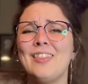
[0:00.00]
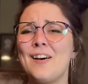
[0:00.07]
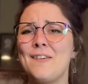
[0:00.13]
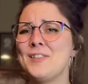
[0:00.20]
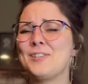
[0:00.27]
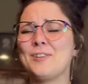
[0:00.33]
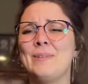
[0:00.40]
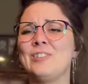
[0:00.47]
love
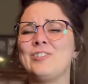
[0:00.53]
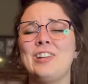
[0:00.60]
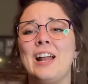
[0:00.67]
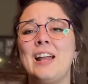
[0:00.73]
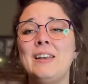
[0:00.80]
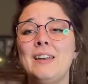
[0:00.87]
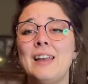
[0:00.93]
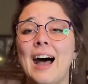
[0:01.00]
it so much,
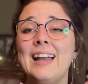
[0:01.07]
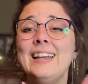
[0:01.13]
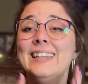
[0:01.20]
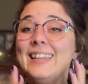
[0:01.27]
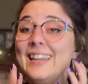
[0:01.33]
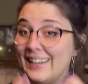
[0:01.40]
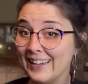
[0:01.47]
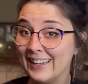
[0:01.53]
and I
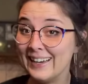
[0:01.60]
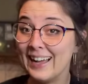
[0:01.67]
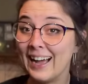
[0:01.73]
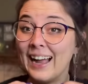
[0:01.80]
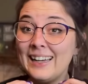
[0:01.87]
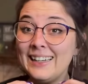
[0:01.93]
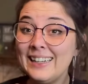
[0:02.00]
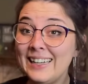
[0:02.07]
need it.
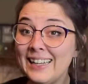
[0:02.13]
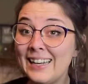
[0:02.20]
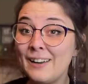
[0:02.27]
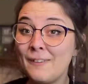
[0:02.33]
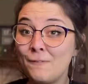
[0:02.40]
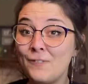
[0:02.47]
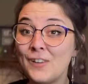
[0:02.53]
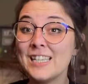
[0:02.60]
I need
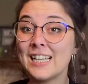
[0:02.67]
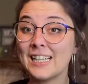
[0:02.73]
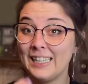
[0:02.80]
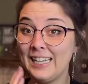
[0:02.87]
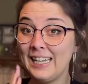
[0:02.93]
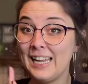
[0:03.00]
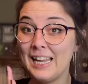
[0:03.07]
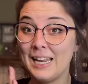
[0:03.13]
it
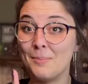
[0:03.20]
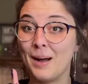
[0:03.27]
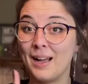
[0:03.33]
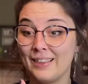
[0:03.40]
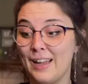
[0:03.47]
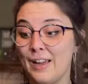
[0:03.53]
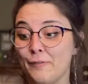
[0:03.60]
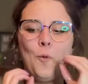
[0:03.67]
physically in my
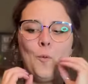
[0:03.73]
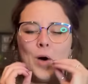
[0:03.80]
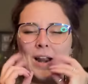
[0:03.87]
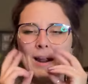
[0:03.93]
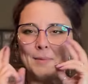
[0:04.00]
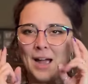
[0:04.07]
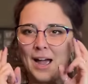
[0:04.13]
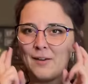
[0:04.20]
life. What
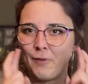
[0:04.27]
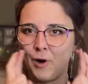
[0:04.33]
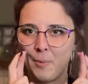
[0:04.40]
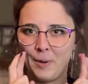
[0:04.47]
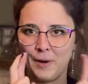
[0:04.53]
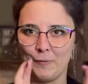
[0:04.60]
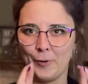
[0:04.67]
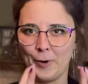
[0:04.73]
I'm kind of
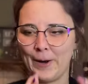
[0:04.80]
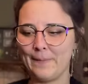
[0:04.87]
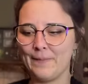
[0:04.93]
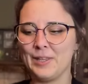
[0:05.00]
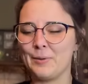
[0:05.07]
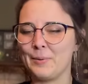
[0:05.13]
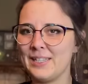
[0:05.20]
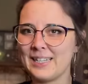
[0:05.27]
hoping for,
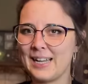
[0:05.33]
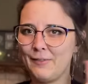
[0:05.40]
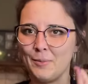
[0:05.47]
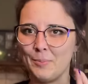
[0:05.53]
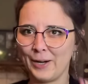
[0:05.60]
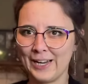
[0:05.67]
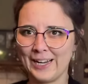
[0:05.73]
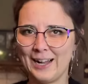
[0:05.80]
and the reason I even
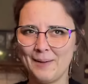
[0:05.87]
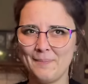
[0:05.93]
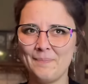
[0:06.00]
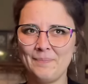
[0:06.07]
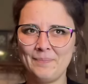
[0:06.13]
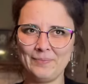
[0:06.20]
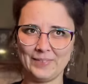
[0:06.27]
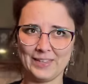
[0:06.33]
bring it up,
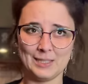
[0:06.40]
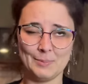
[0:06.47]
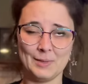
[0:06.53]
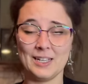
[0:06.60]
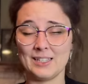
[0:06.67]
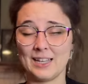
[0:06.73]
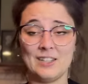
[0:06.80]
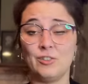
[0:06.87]
is
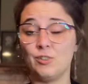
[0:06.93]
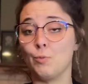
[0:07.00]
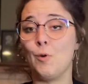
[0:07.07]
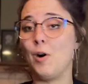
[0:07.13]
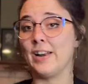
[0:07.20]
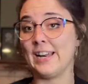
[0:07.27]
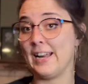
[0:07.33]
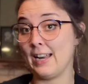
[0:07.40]
because I just
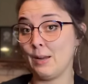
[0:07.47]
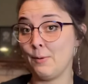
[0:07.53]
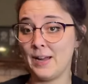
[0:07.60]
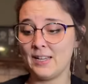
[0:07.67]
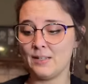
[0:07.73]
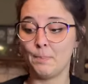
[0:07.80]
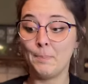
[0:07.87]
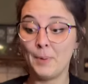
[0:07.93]
want it
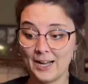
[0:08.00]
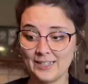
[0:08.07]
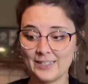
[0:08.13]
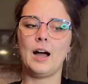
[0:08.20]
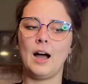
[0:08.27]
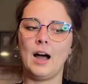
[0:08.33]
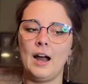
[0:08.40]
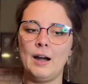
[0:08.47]
anyways, but
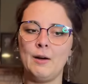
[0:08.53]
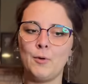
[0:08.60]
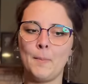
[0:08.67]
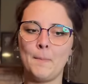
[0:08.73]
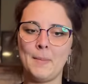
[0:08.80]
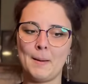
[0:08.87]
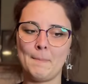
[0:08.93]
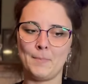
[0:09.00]
I
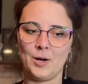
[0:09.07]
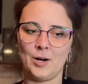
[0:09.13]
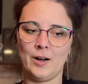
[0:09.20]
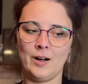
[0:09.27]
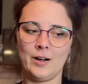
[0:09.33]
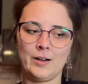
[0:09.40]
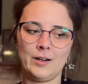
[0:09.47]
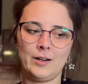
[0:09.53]

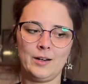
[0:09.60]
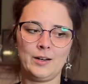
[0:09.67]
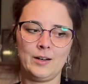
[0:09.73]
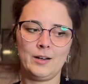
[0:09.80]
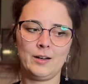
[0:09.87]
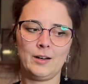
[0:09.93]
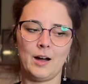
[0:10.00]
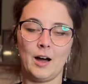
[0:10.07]
remember
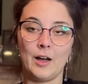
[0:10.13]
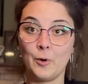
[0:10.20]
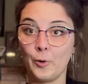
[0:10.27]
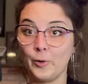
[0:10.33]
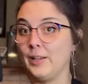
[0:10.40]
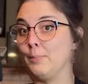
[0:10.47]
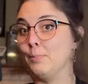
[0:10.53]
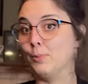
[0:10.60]

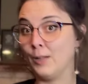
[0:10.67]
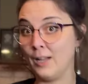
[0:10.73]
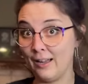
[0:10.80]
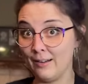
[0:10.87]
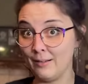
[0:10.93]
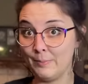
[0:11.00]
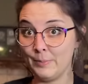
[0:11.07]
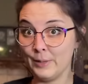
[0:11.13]
Unholy
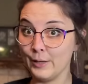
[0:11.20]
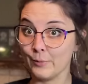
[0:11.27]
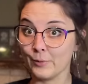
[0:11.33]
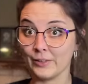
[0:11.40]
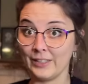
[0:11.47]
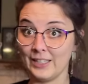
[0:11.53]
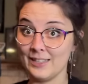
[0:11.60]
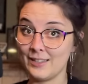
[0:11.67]
Blood being
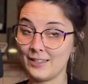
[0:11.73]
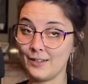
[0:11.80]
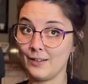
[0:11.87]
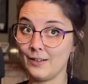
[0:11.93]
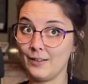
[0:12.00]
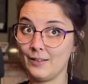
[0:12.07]
released